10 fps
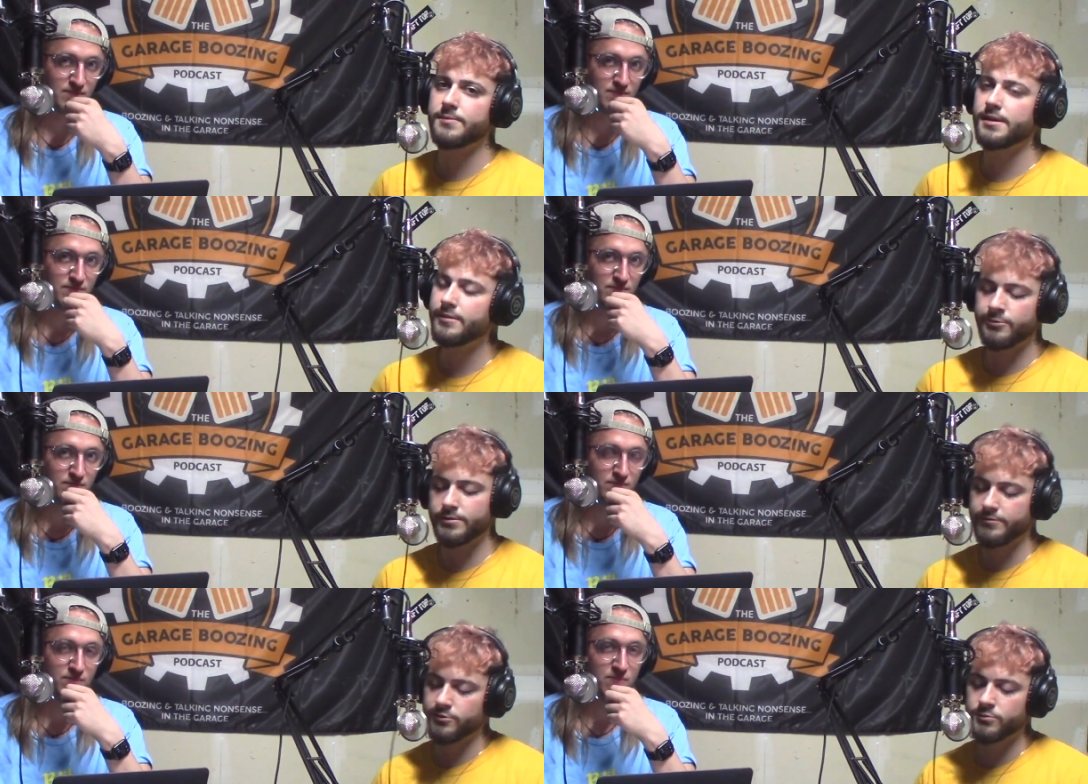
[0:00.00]
Speaker 1: me and everyone to
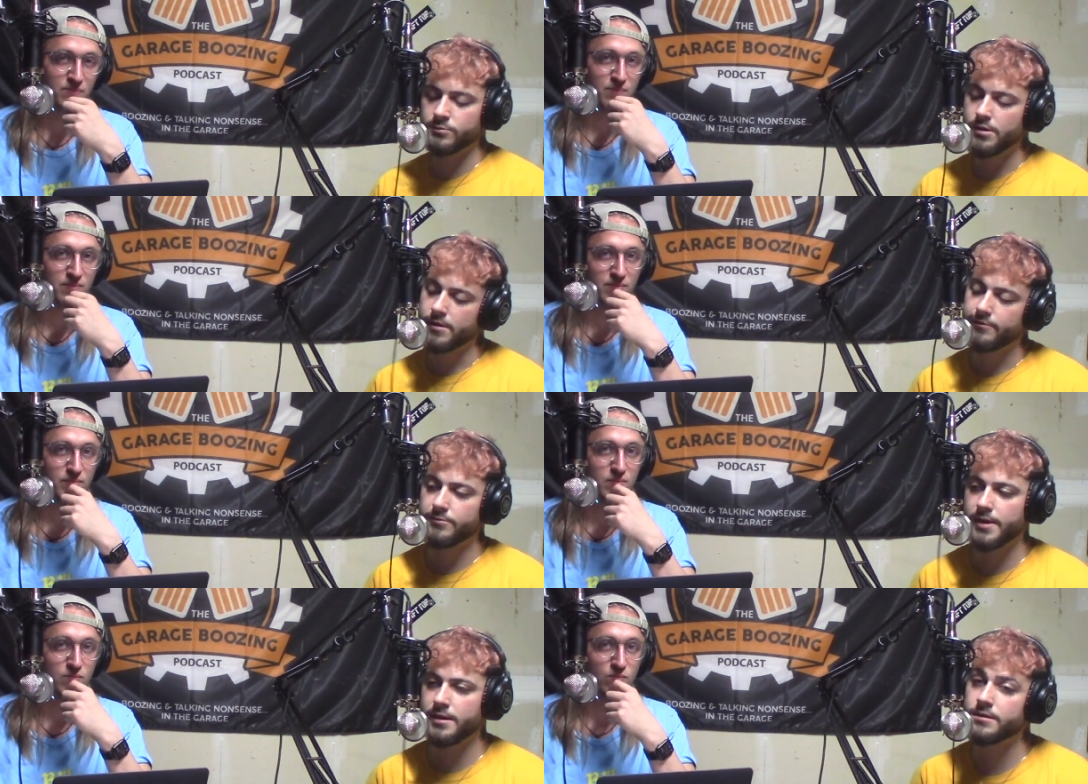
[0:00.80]
vote for
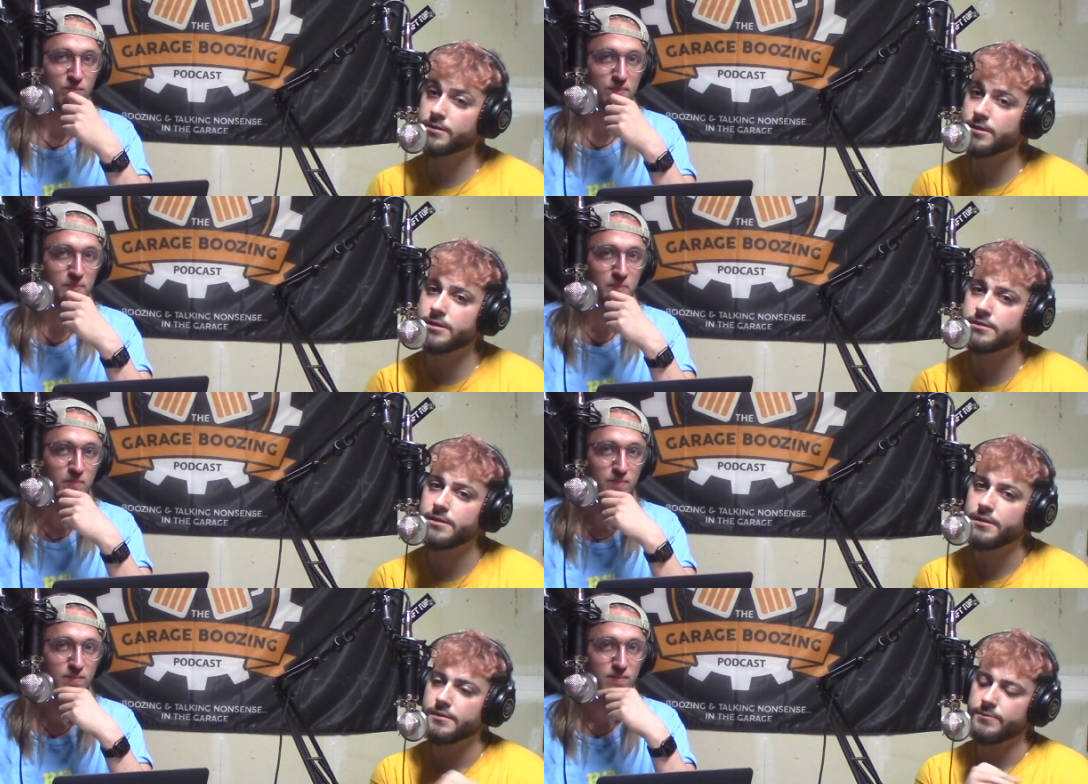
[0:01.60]
my haircut
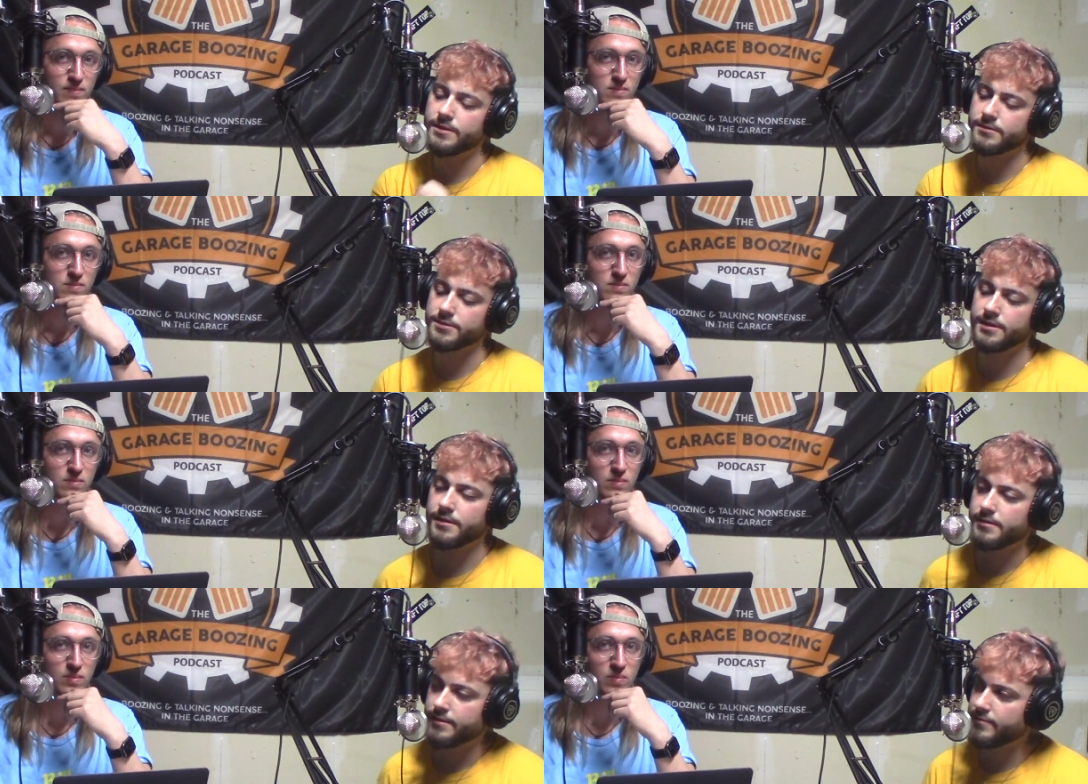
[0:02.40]
because I need
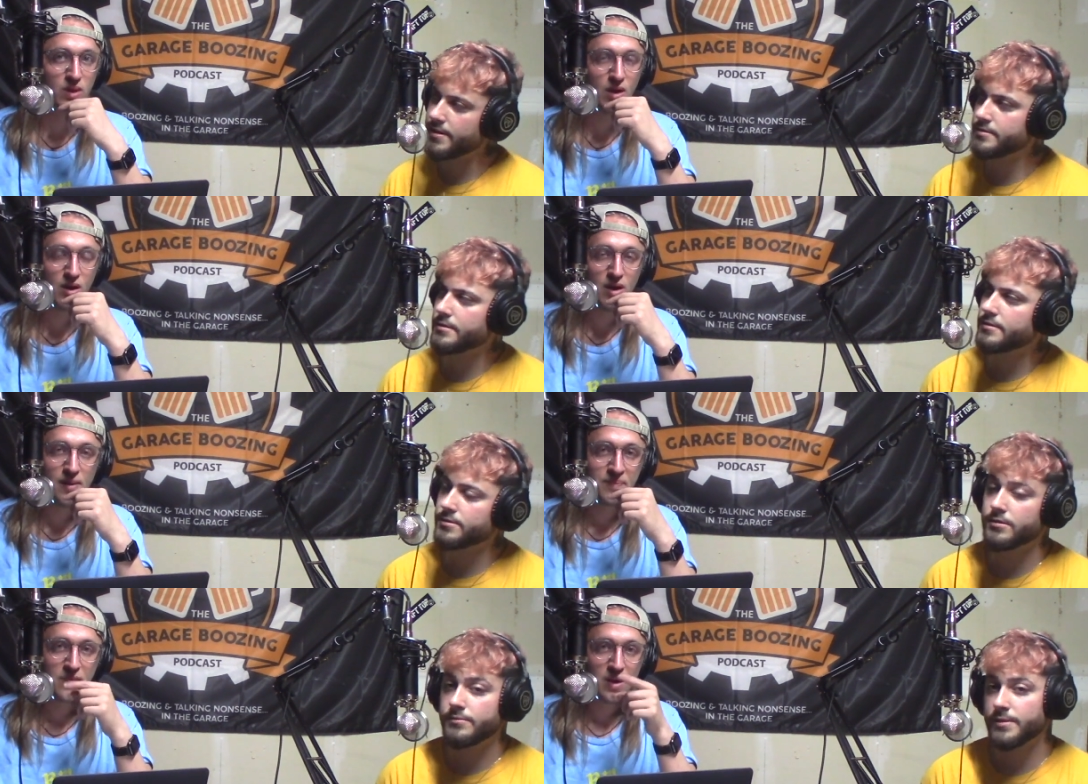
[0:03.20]
to advance in this
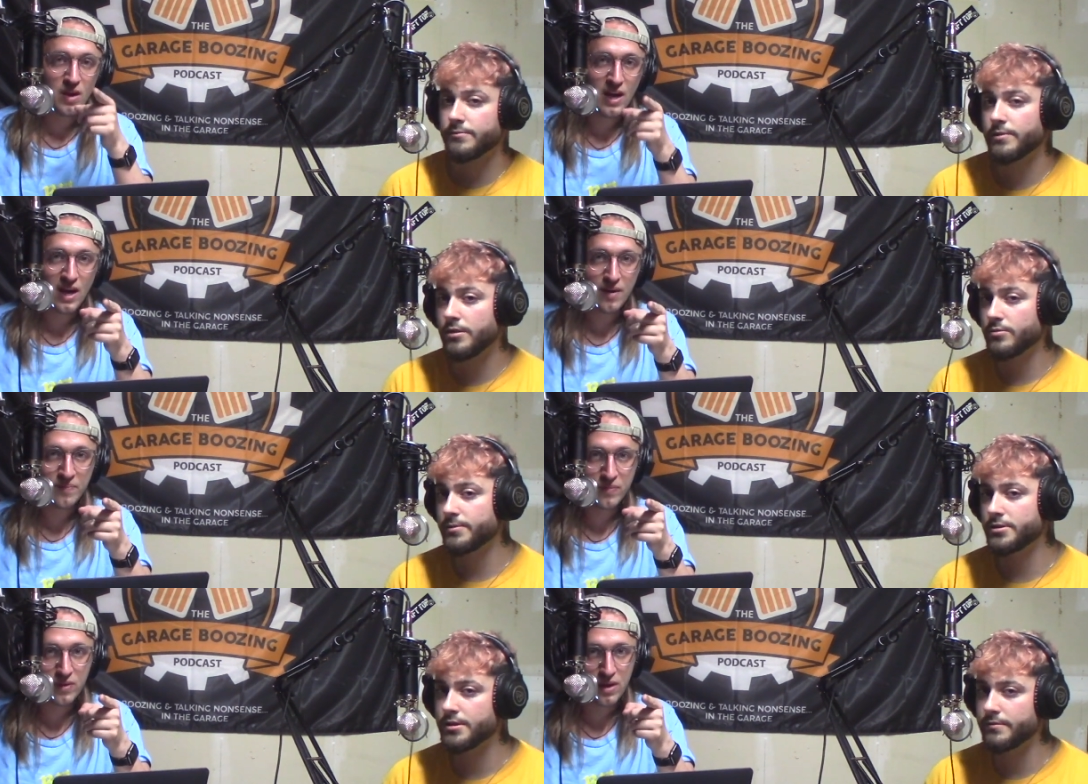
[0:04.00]
tournament and bring home the
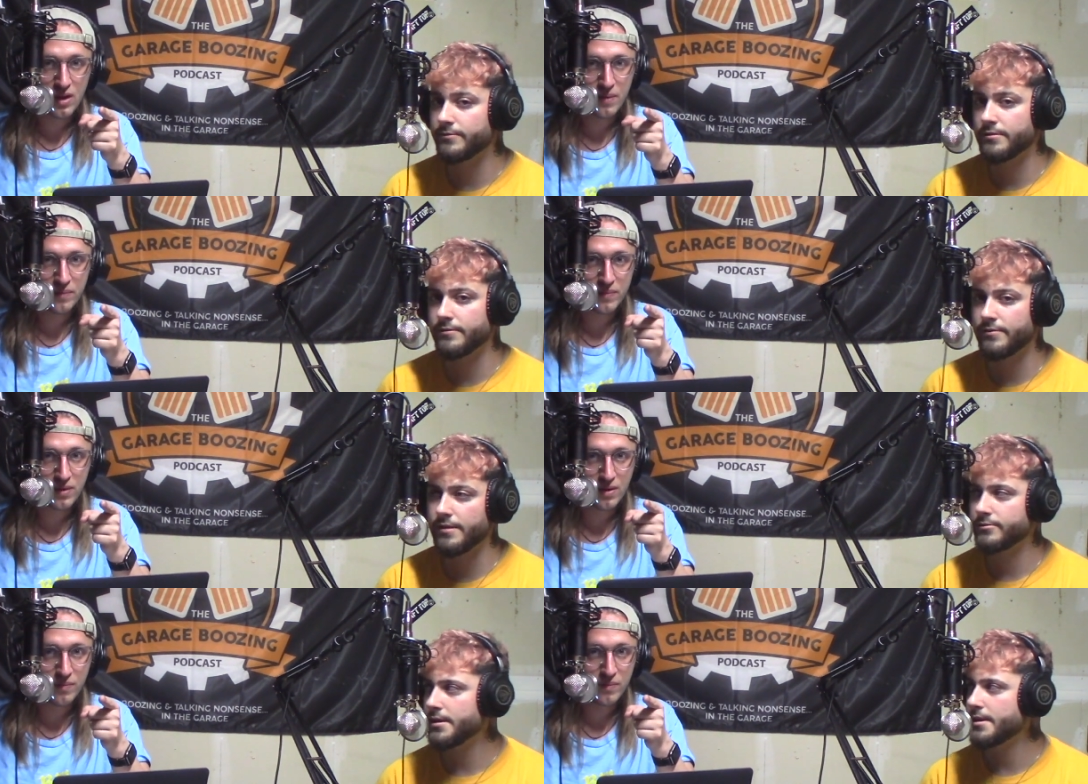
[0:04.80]
chip for the
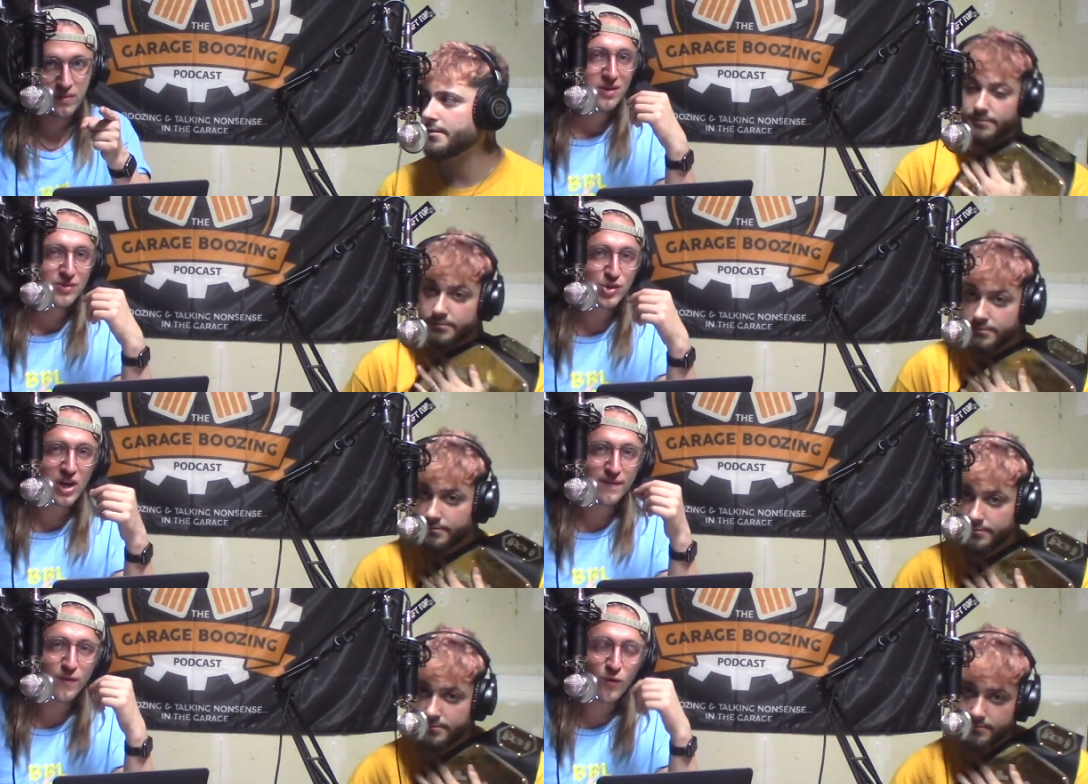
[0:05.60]
518.
Speaker 2: So, yeah,
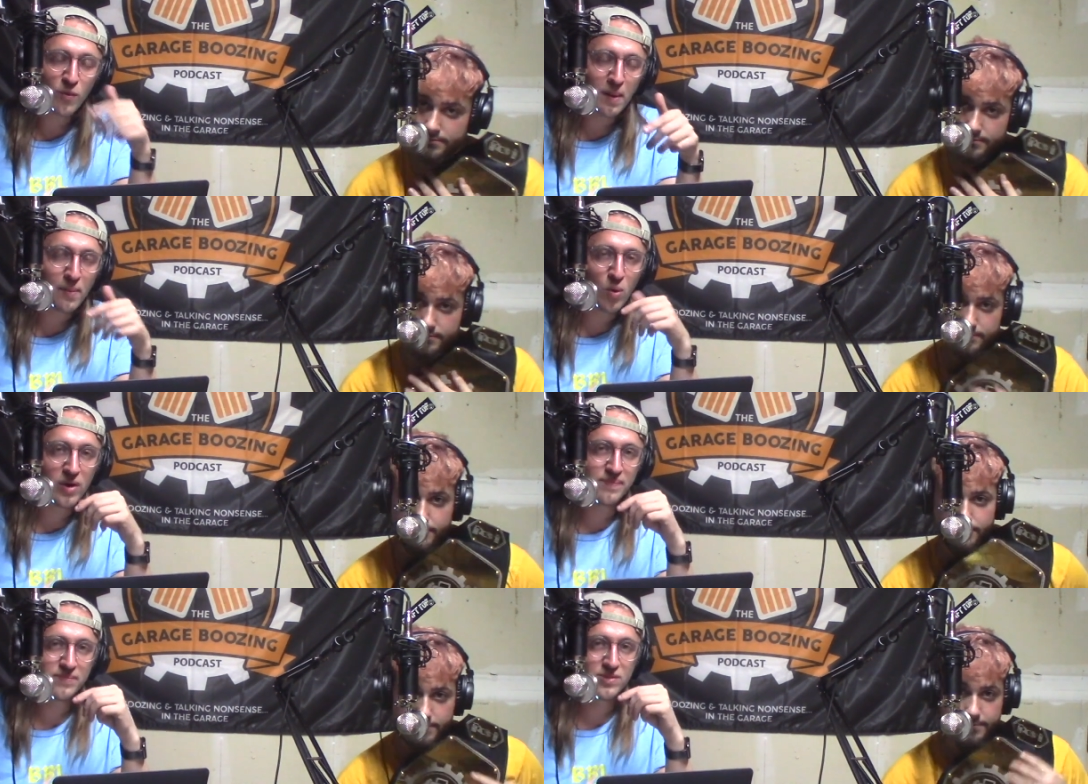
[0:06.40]
vote for my boy
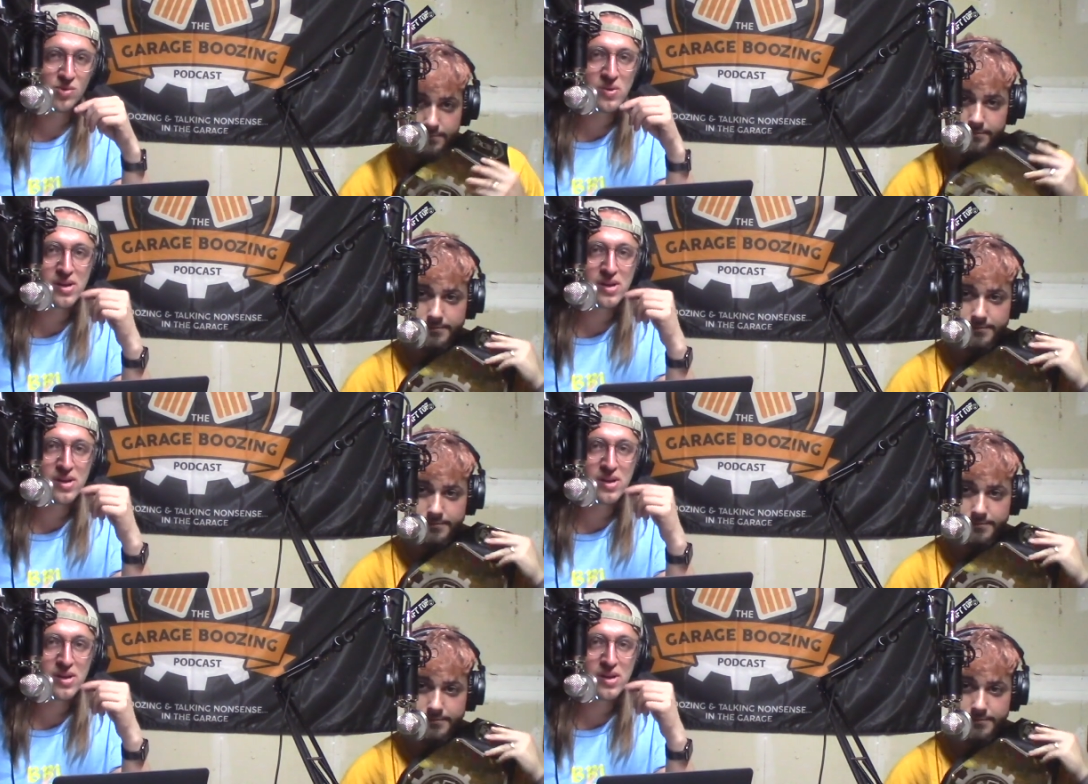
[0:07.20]
so we